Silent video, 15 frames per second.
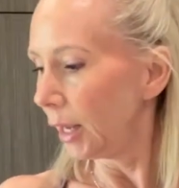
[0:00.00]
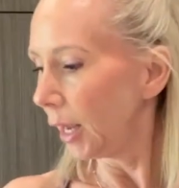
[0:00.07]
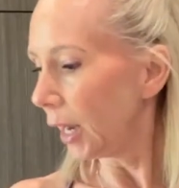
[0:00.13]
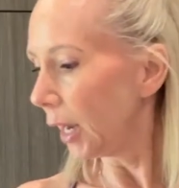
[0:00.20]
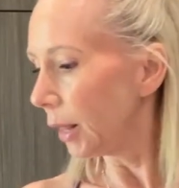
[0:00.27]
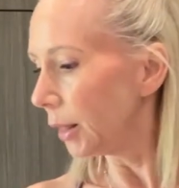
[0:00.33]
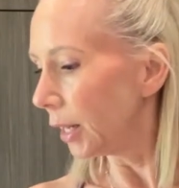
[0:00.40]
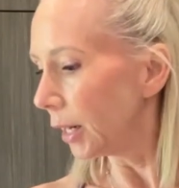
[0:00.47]

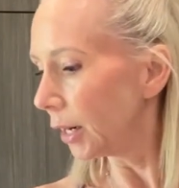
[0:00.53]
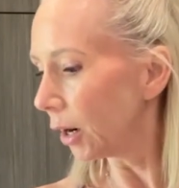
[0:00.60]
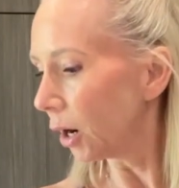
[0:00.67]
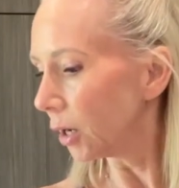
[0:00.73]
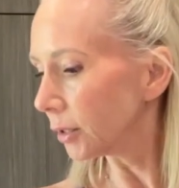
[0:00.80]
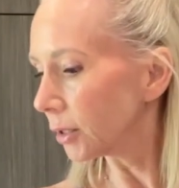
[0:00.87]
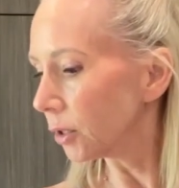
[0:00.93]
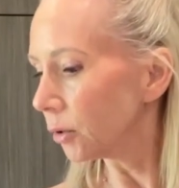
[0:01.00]
And then it
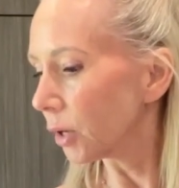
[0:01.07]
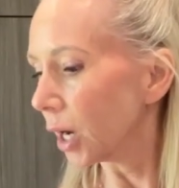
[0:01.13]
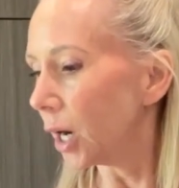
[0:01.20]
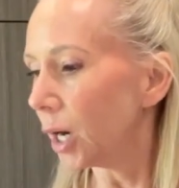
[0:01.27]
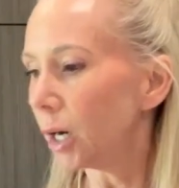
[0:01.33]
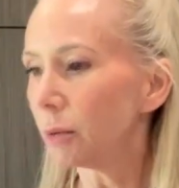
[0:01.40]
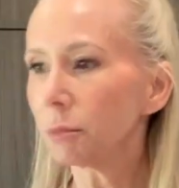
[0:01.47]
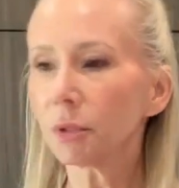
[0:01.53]
also
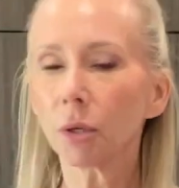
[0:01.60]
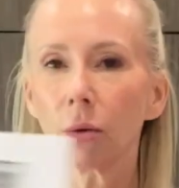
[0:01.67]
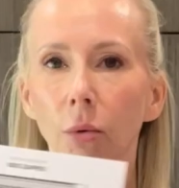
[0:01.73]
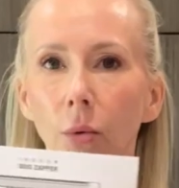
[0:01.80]
comes